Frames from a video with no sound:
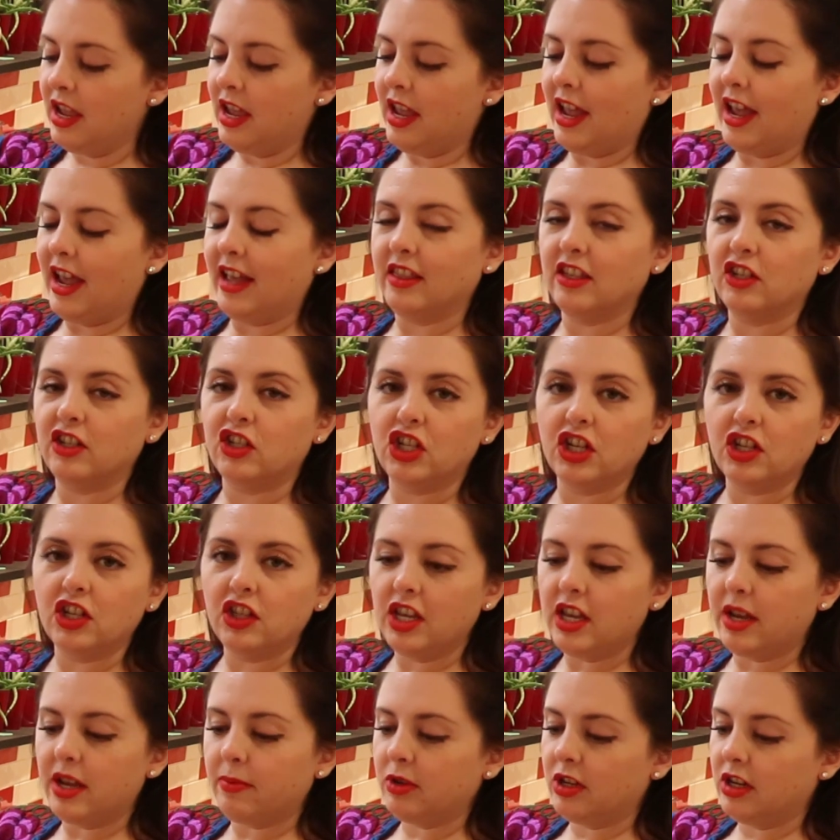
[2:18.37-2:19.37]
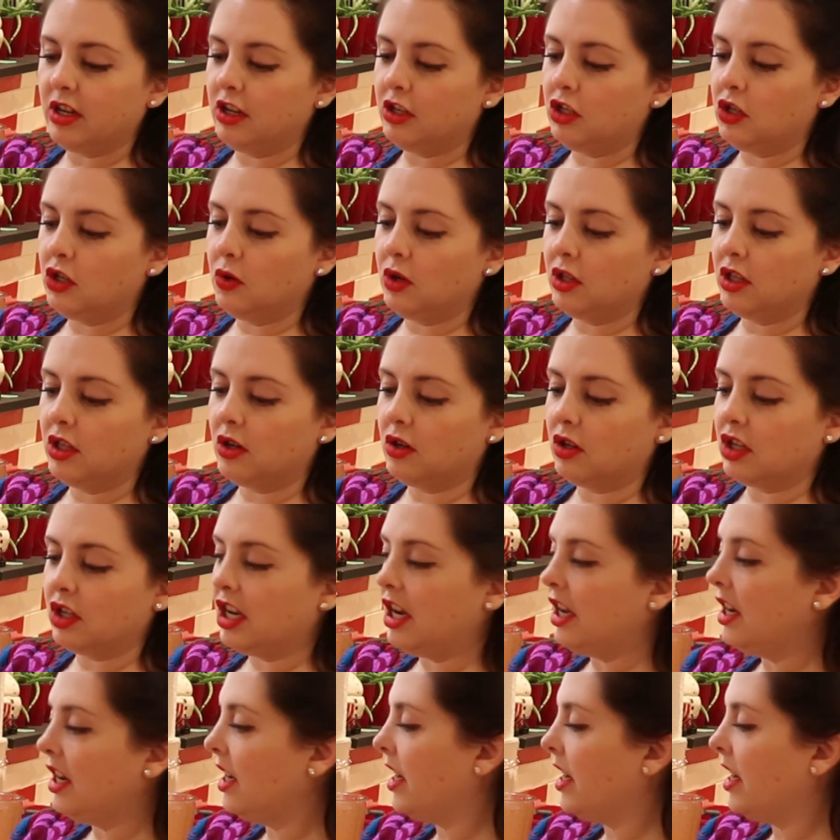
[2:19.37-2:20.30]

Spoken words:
and the chili I'm going to do a little cut,